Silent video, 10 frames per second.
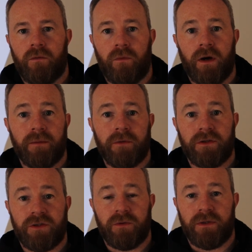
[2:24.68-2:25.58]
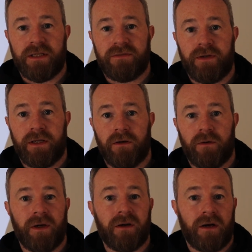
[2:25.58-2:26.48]
what I'm going to do in this video,
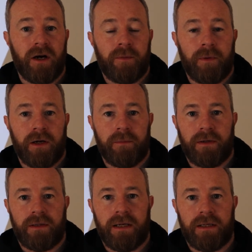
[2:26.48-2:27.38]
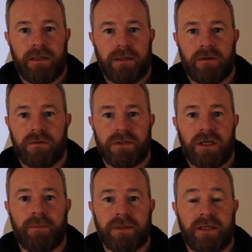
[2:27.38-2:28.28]
I'm not going to harp on about those
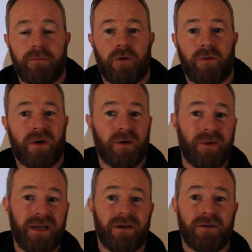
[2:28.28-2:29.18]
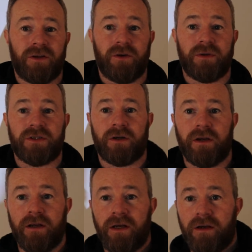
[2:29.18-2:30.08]
topics anymore. What I'm really going to do is
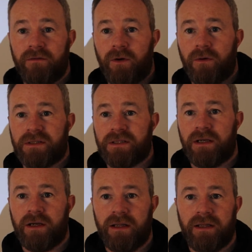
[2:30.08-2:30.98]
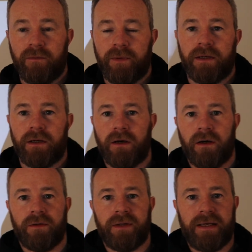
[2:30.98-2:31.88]
try focus a little bit
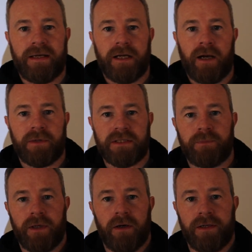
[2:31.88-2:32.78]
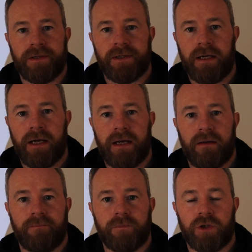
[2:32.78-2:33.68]
on the economics behind
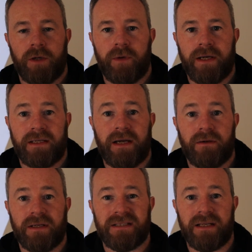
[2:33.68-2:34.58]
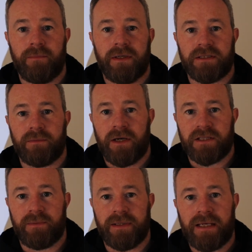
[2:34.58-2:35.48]
it. Try break it down as simply as I
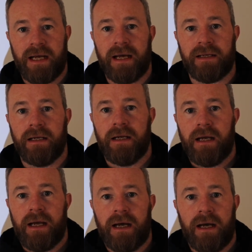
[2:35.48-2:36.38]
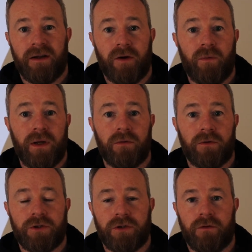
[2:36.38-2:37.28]
possibly can, and I will
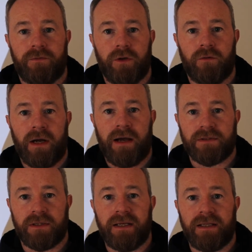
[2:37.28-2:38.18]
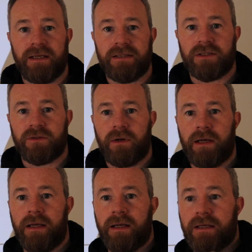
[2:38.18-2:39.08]
run through a few graphs. I think the easiest
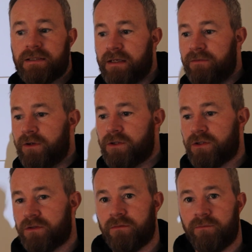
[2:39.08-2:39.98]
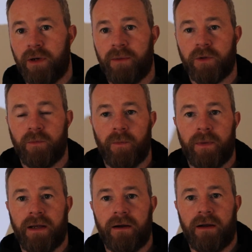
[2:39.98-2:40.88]
way is if I just pop them up
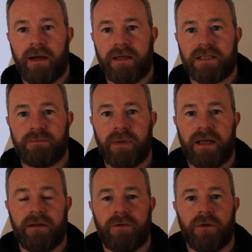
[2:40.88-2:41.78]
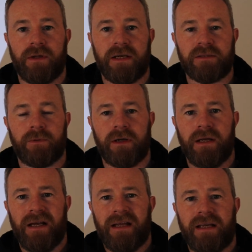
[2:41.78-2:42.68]
here and explain a few things. But I
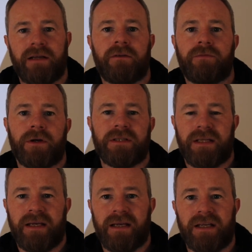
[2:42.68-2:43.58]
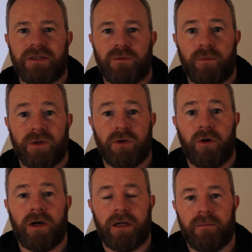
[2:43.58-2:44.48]
think the first thing is
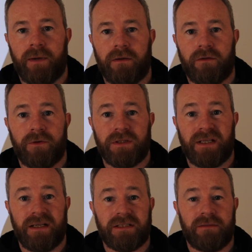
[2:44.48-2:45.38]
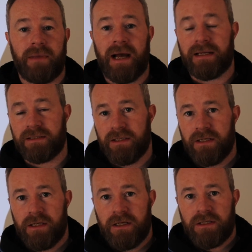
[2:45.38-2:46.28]
the first thing is demand.
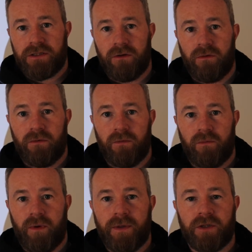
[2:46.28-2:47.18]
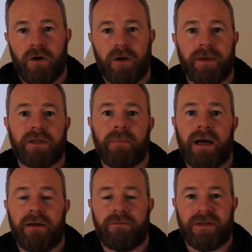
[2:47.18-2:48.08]
So when we talk about
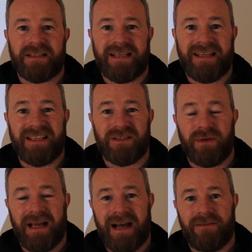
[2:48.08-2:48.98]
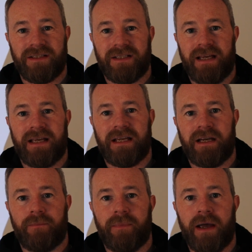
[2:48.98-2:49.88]
demand for cities, we have to think
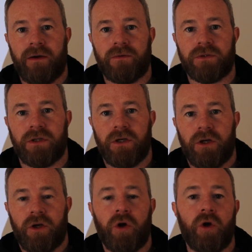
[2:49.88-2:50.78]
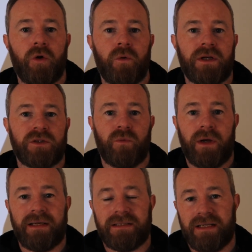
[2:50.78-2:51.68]
about who is
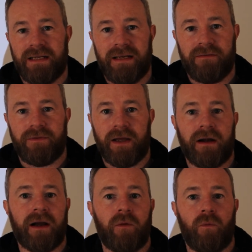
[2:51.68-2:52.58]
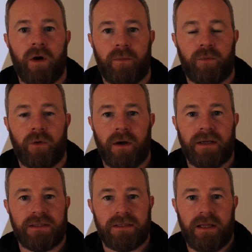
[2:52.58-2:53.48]
willing to live there and what
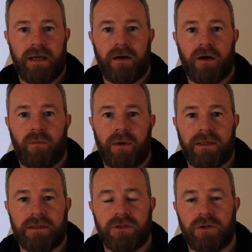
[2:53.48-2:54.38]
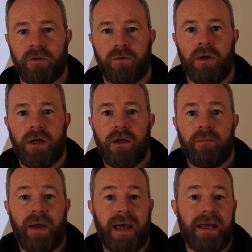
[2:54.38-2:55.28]
price they are willing to
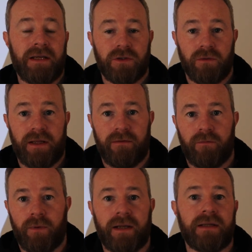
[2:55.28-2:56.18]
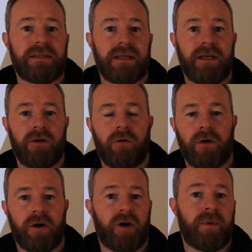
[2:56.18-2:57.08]
pay to live within a city
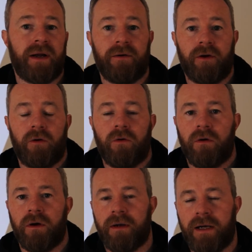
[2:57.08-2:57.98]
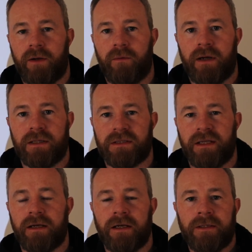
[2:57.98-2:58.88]
or an urban area or anywhere else. I
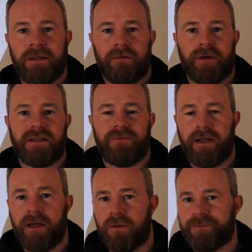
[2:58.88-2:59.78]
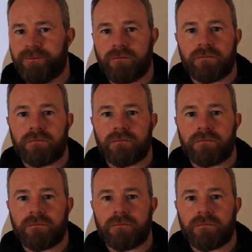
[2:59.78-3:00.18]
think for this video,